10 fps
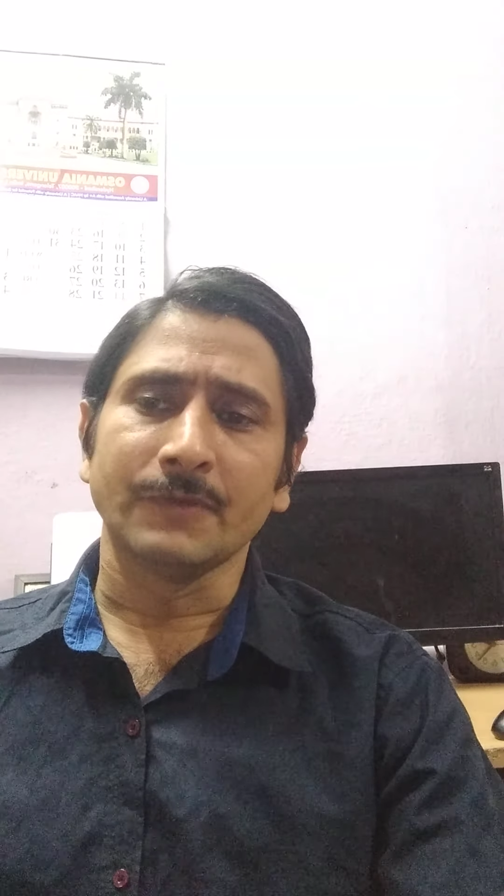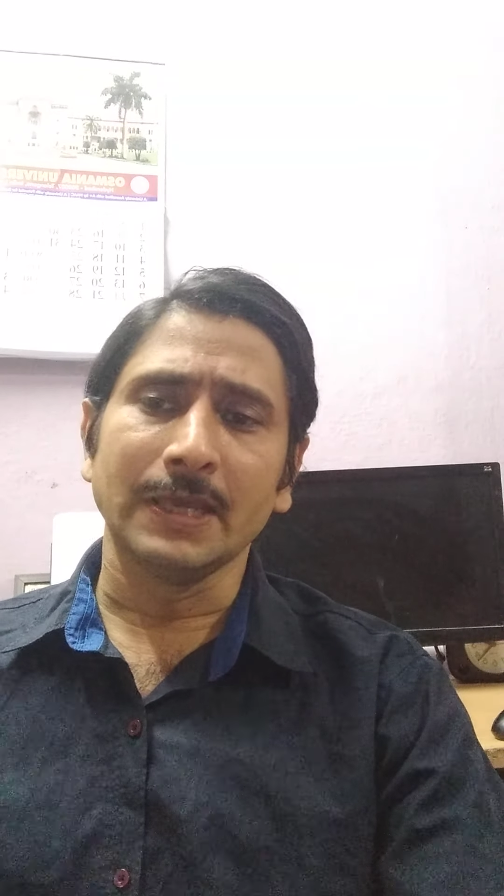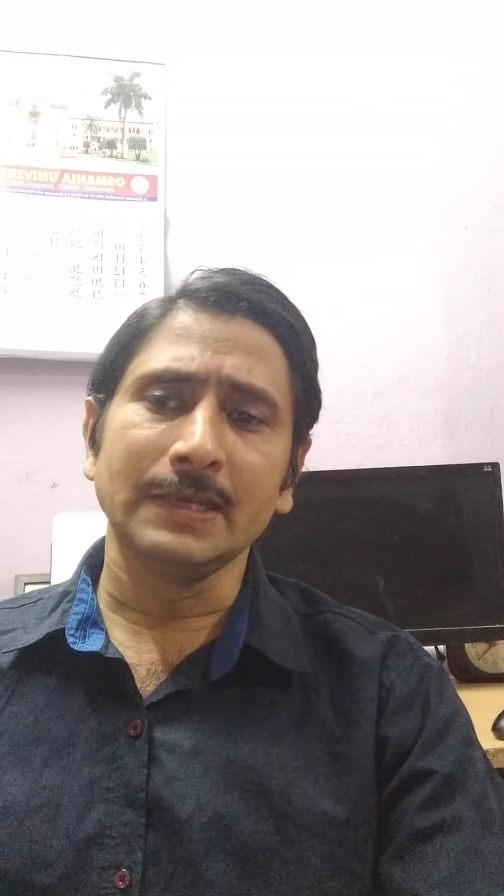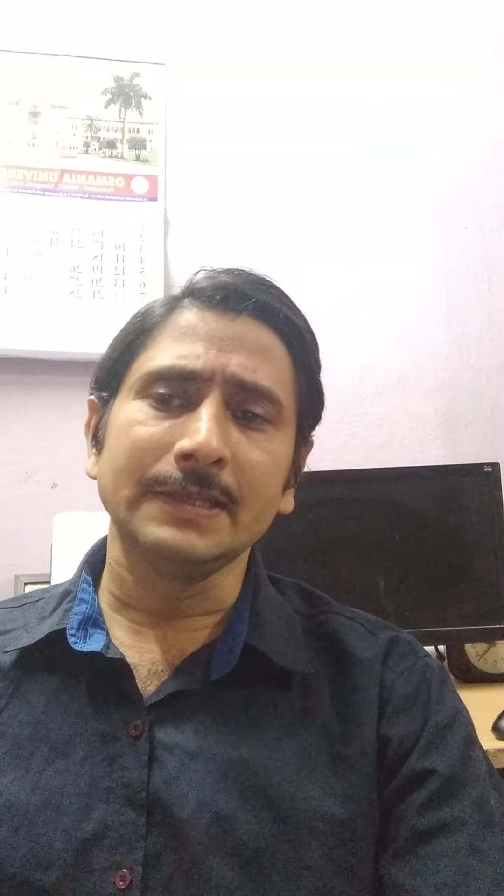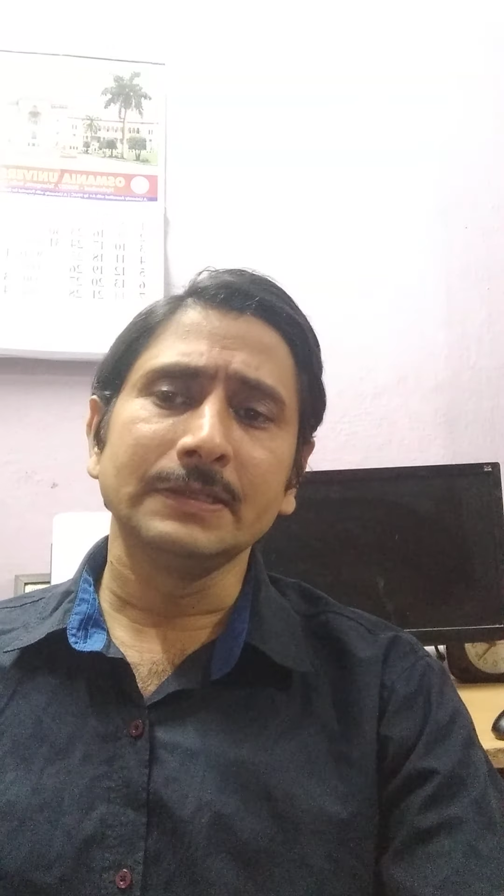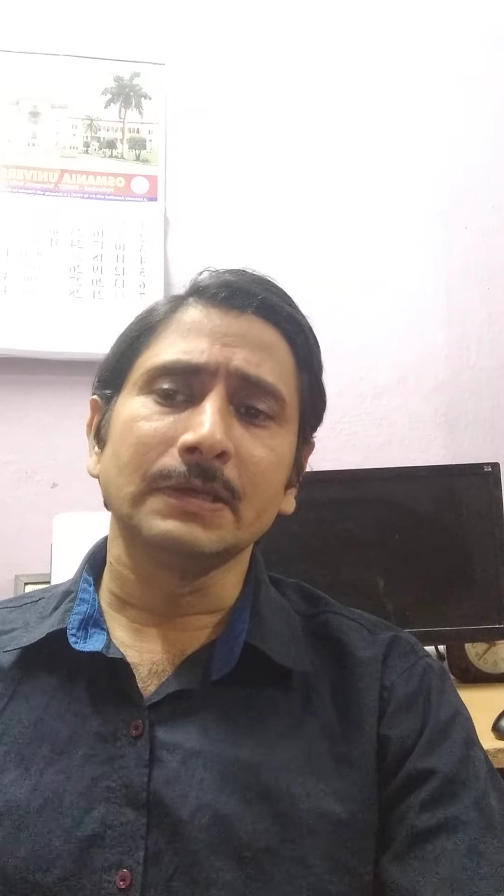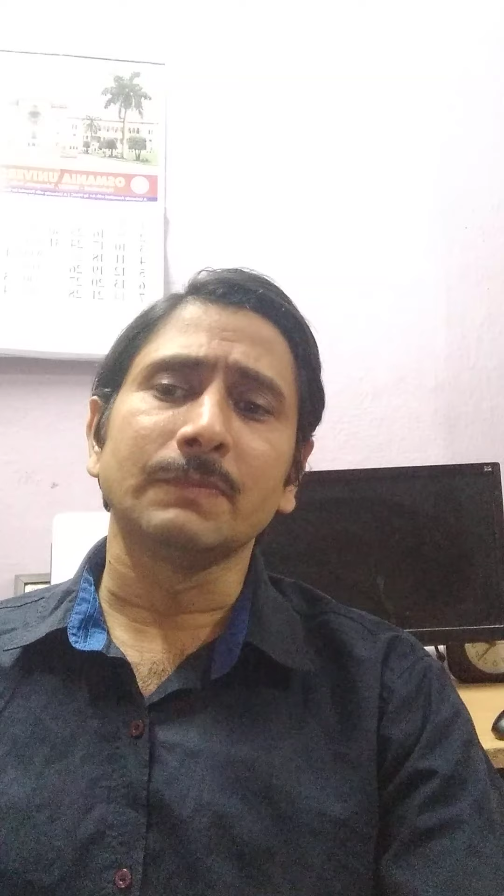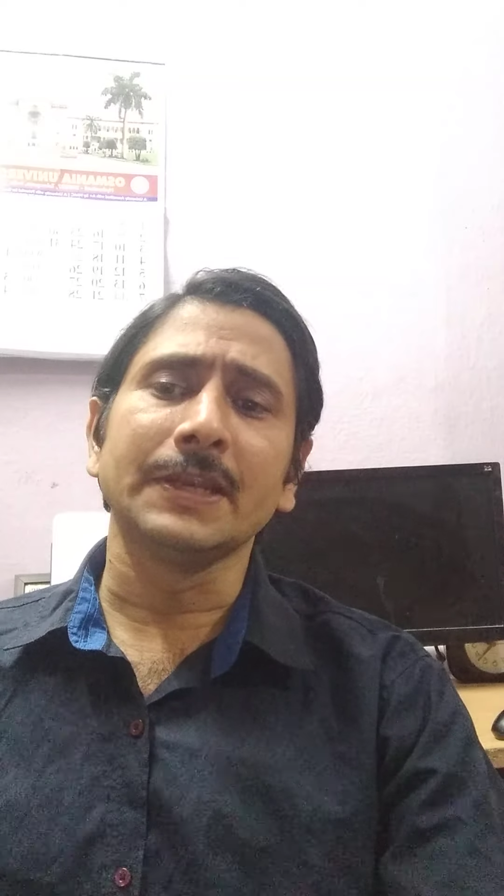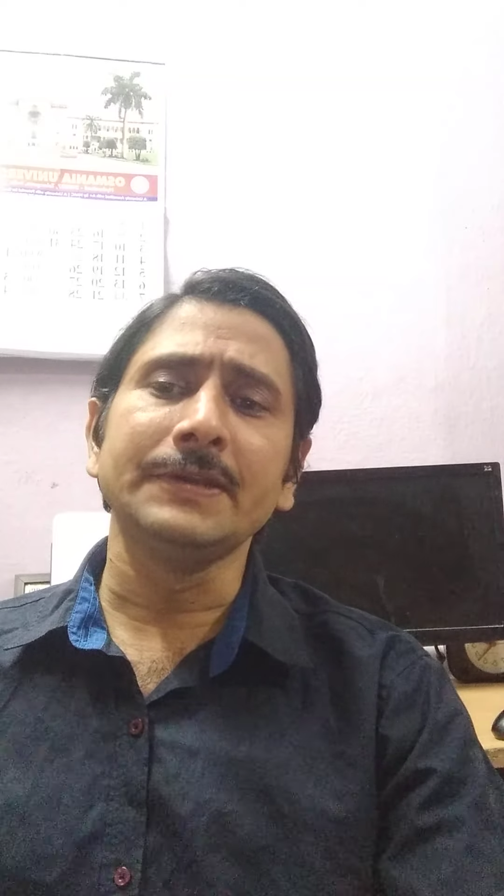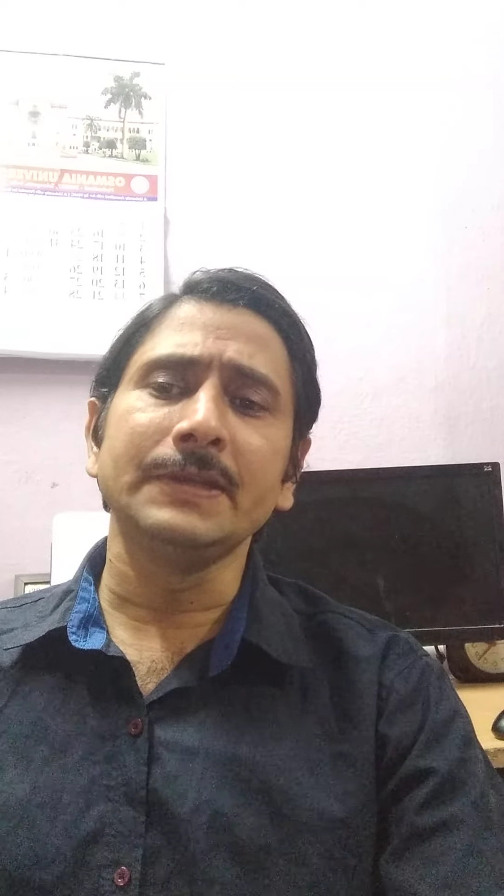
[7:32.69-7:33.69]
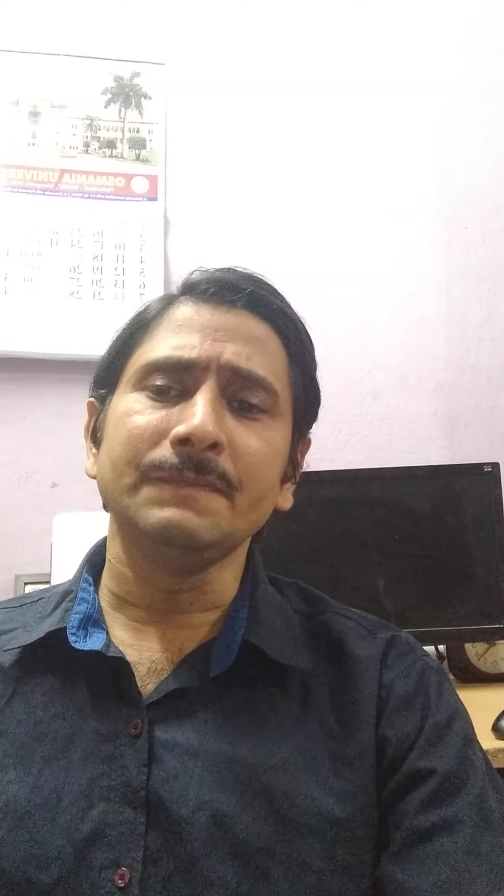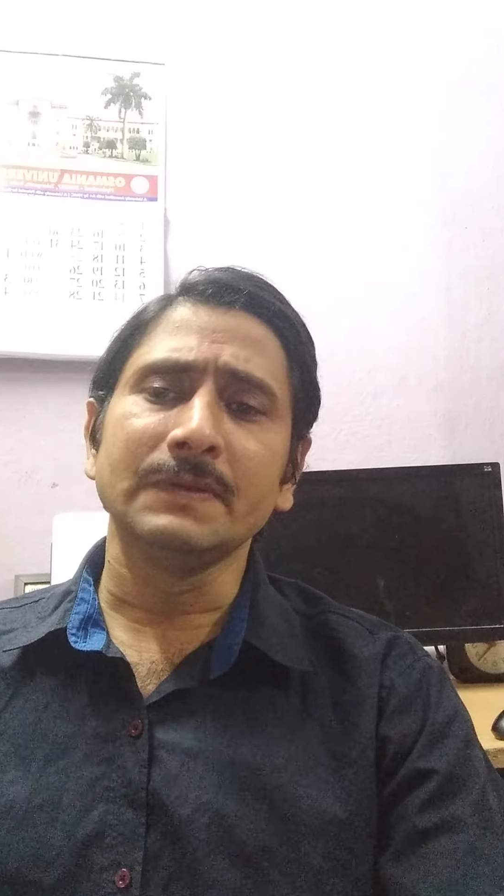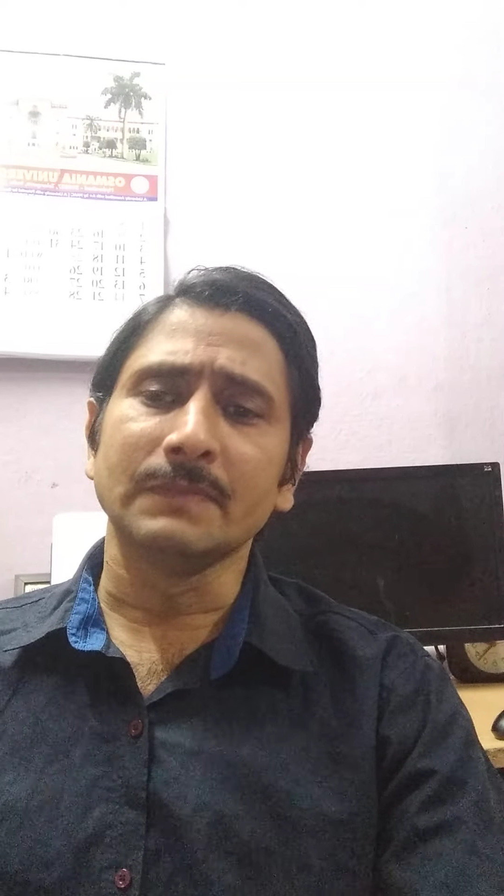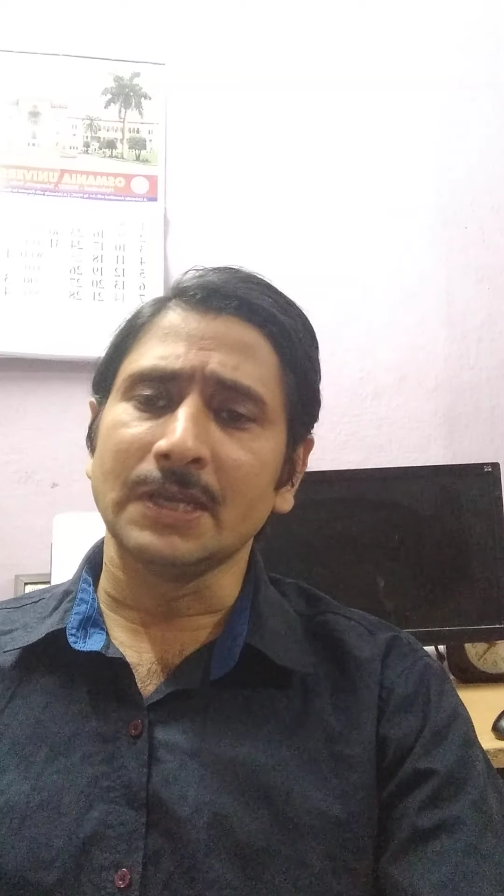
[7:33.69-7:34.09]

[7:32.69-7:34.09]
Finally, the plaintiff in